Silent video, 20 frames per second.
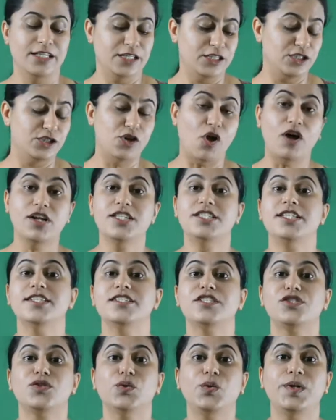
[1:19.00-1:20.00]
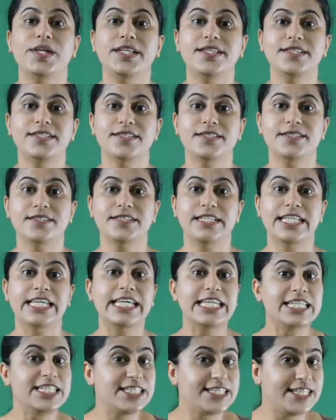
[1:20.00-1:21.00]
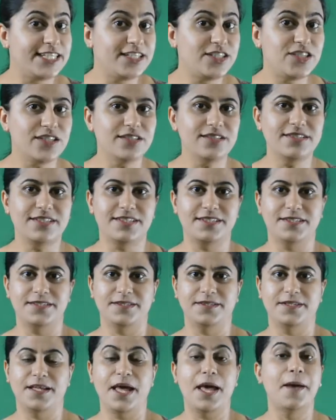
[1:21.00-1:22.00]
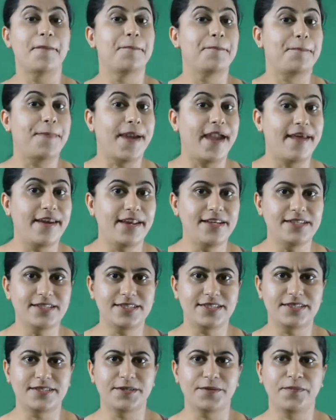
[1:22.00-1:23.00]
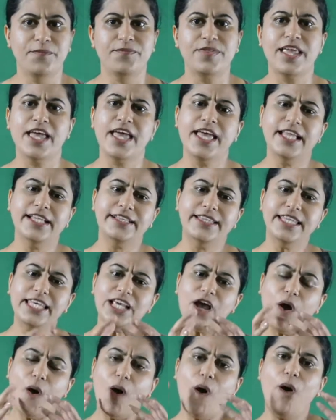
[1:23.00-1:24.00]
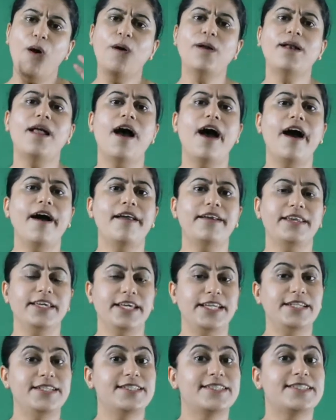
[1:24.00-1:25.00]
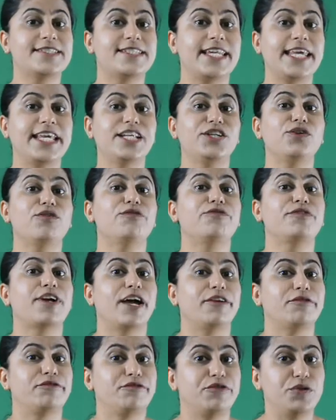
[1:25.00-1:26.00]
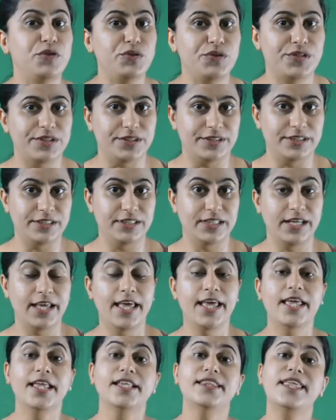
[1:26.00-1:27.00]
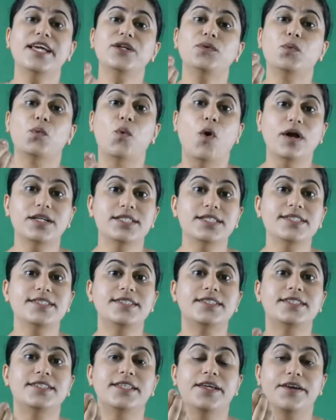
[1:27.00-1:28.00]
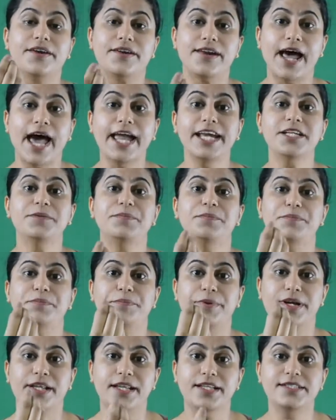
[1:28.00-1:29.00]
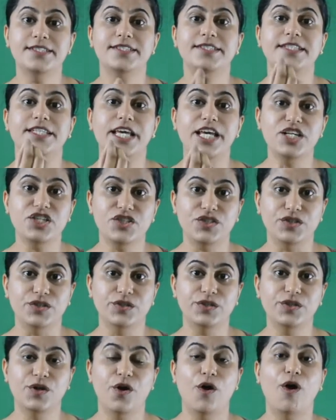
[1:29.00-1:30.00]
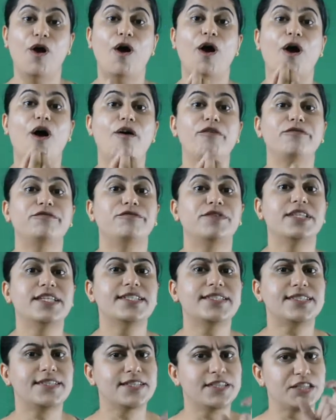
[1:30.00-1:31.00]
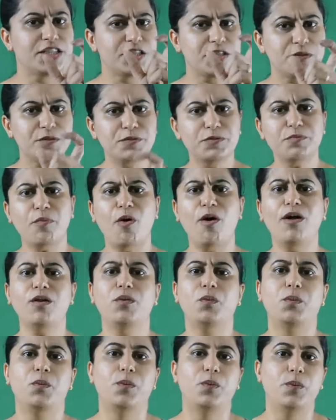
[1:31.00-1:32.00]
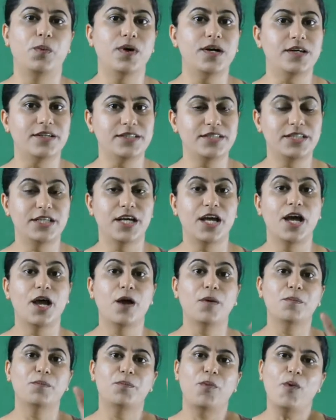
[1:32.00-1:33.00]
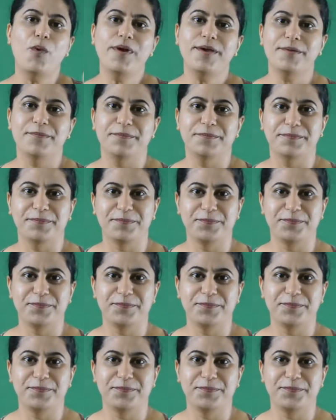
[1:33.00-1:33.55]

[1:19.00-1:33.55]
not just students, teachers, parents, they all are in a state of confusion that what is the right pronunciation of this small word poem.